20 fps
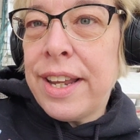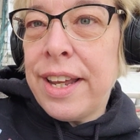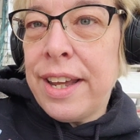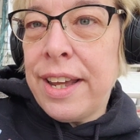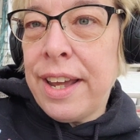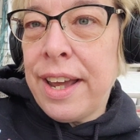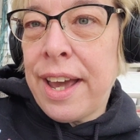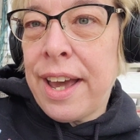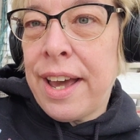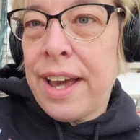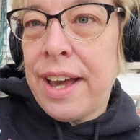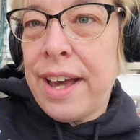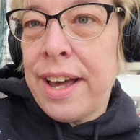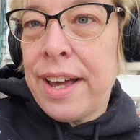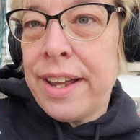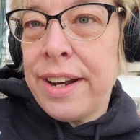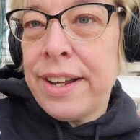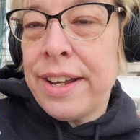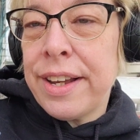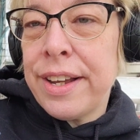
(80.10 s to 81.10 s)
And he
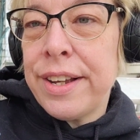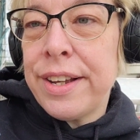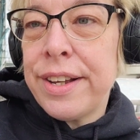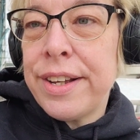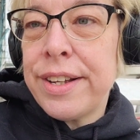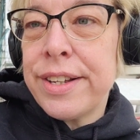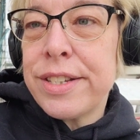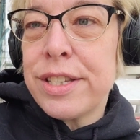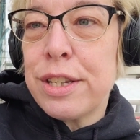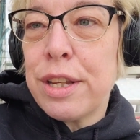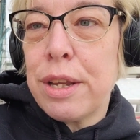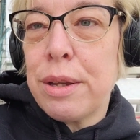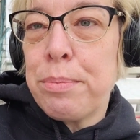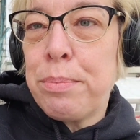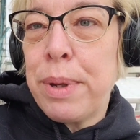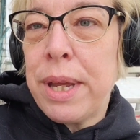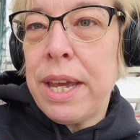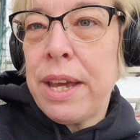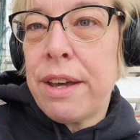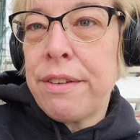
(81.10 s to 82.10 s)
had his
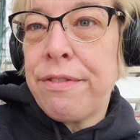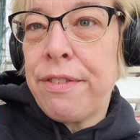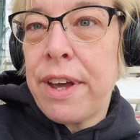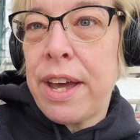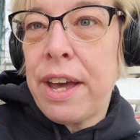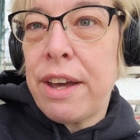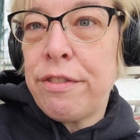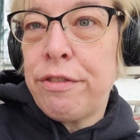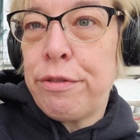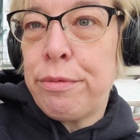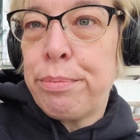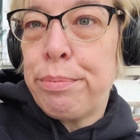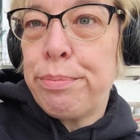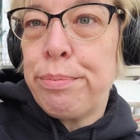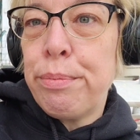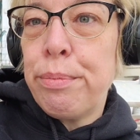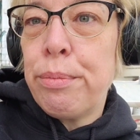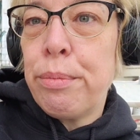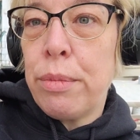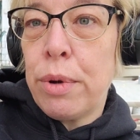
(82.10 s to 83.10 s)
BFF
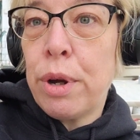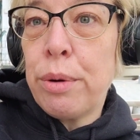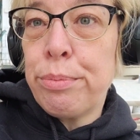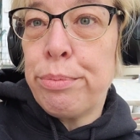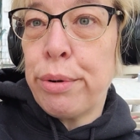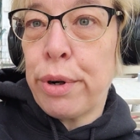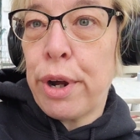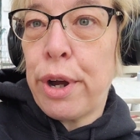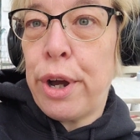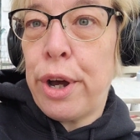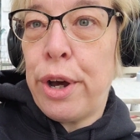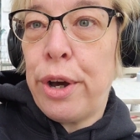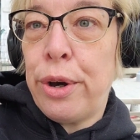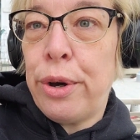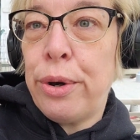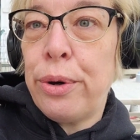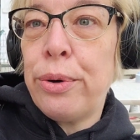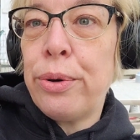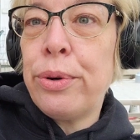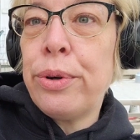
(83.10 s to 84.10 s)

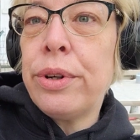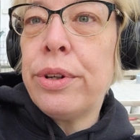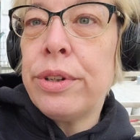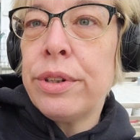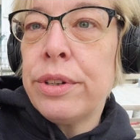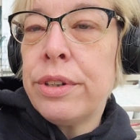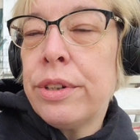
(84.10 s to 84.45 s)
bro,